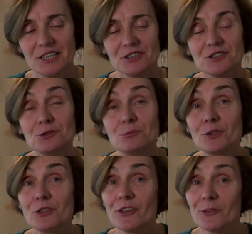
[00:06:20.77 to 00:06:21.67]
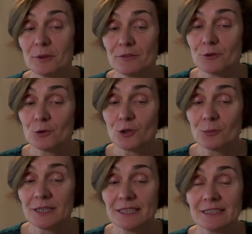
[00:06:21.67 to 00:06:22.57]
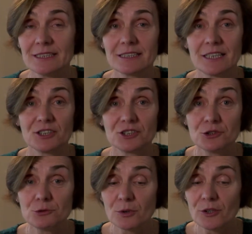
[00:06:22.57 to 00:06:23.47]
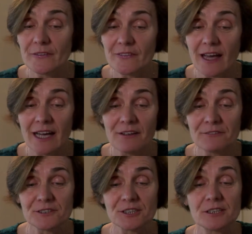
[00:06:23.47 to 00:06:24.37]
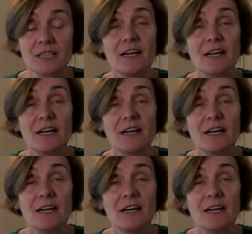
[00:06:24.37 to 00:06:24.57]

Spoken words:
2 boys before me and 2 boys after,